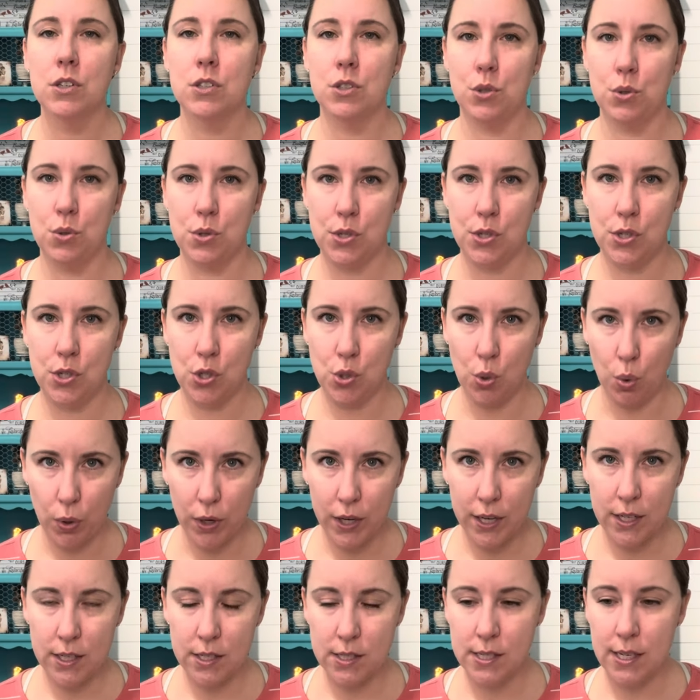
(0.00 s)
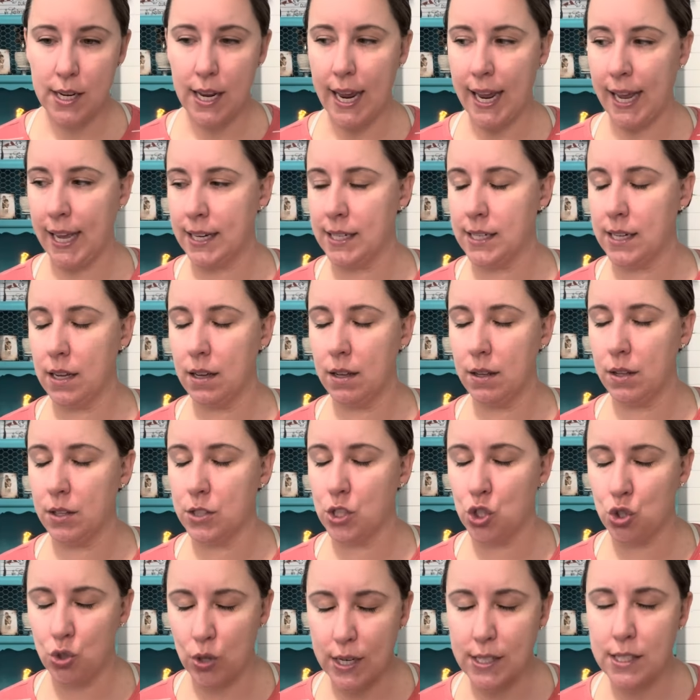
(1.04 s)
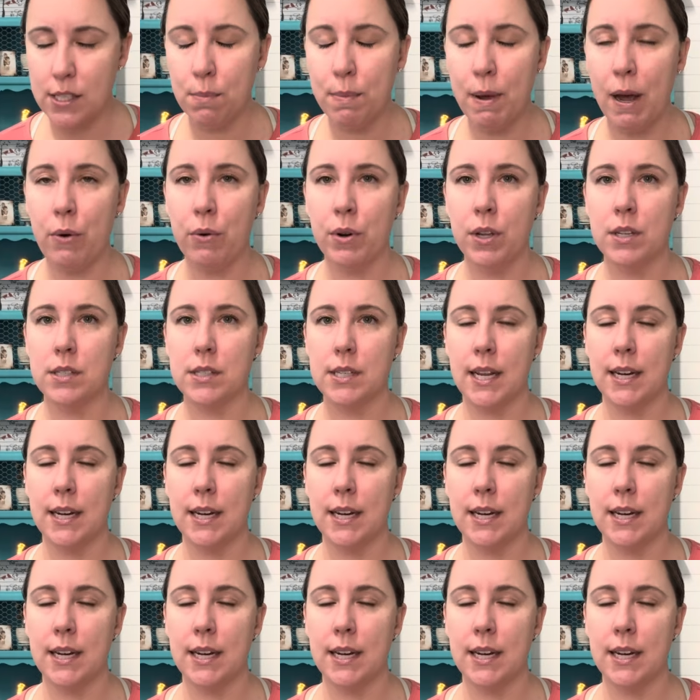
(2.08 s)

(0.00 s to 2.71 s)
to store it and stress about it.